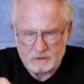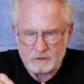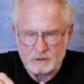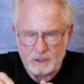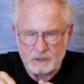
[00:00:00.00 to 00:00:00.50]
is the
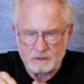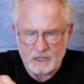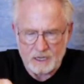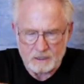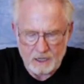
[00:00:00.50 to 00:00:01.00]
sticky
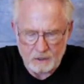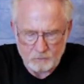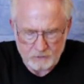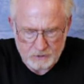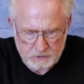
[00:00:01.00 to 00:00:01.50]
side
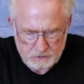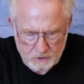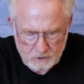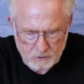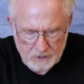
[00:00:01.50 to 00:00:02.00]
down. This is
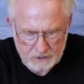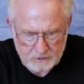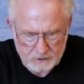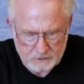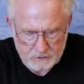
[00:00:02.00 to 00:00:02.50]
going to go like
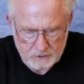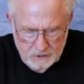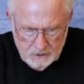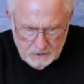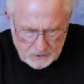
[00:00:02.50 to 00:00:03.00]
this.
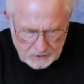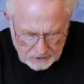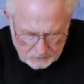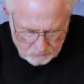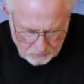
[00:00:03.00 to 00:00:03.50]
And